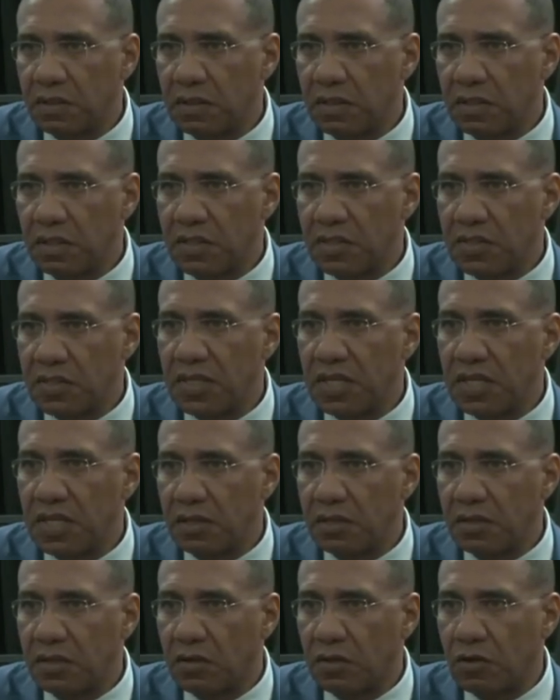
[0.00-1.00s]
is
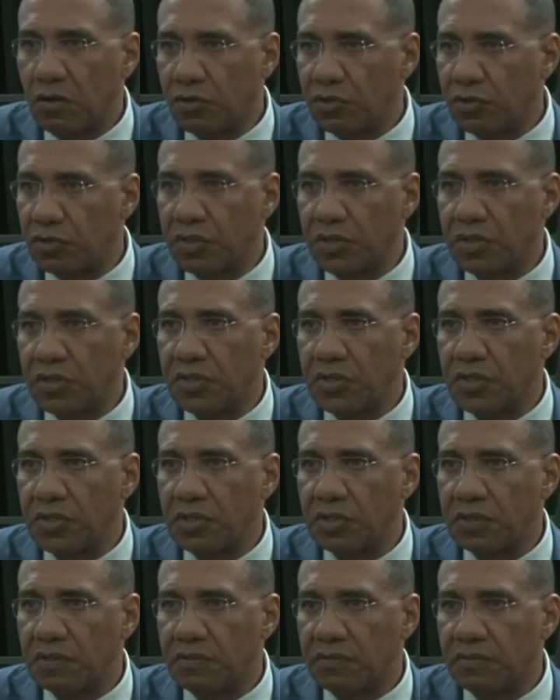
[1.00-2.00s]
in the
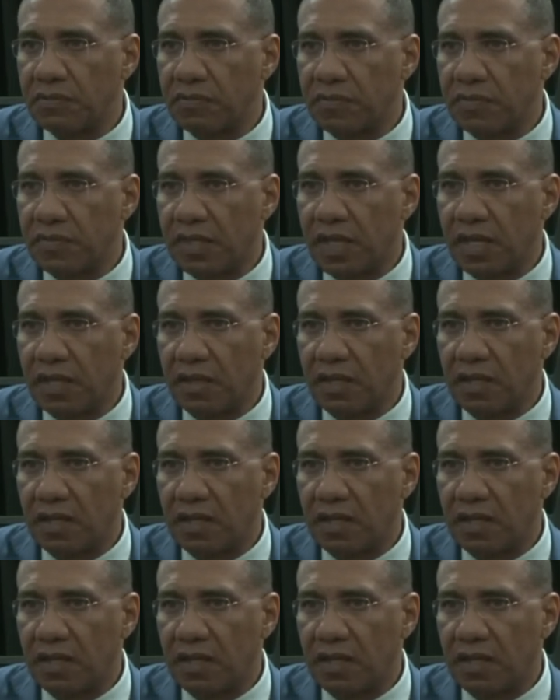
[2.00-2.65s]
countries that